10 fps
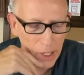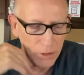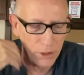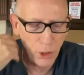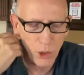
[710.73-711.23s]

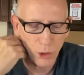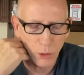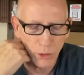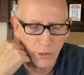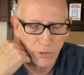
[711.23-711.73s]
The usual
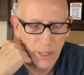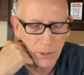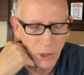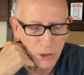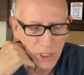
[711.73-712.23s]

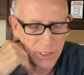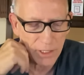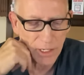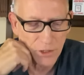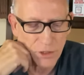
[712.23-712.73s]
reframe goes like
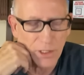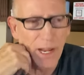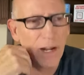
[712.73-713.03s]
this,